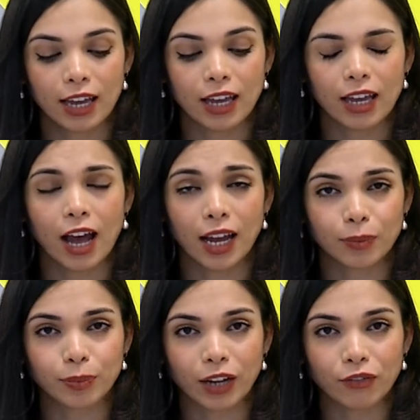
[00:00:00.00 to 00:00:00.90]
I
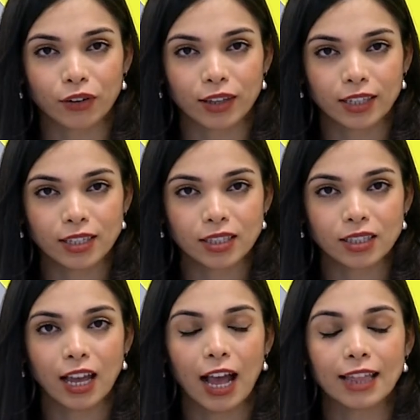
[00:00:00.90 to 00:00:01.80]
apply for
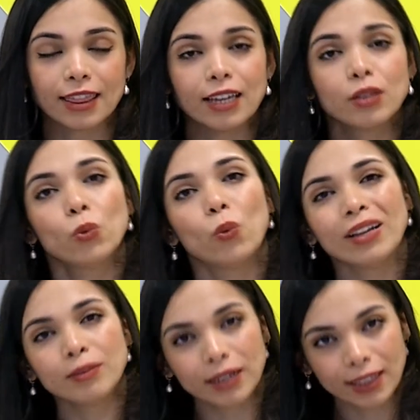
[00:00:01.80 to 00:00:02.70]
this, and then
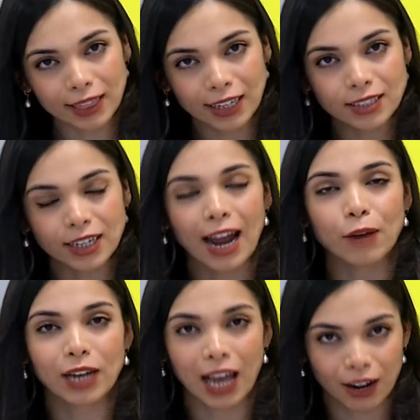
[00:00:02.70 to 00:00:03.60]
1 month later
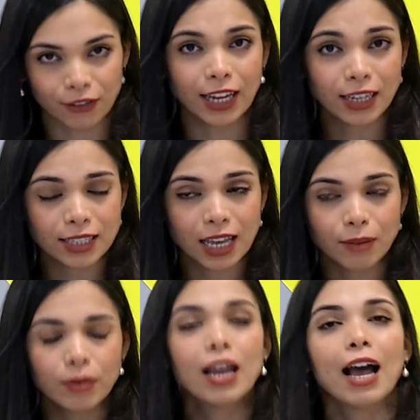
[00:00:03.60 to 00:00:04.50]
I will have the
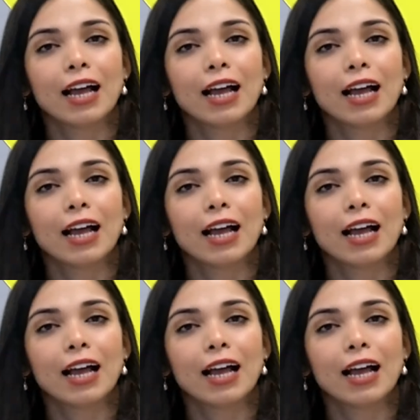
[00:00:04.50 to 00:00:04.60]
exam,